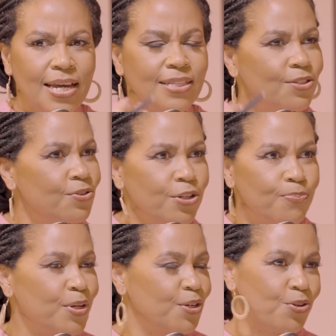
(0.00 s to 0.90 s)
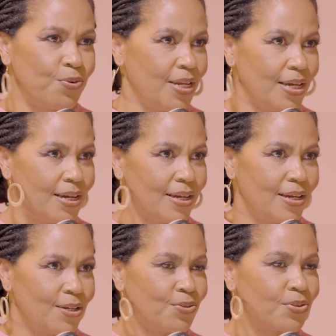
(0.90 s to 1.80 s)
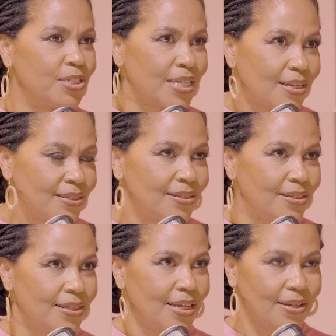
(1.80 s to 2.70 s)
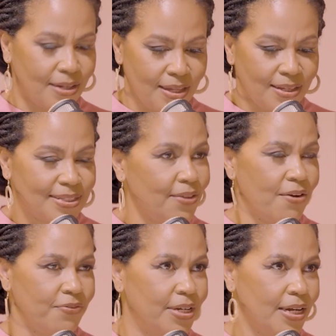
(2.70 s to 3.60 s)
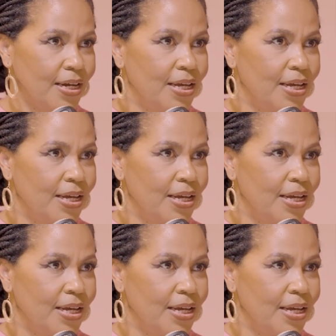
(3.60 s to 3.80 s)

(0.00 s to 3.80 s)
It's not peculiar to just South Africa.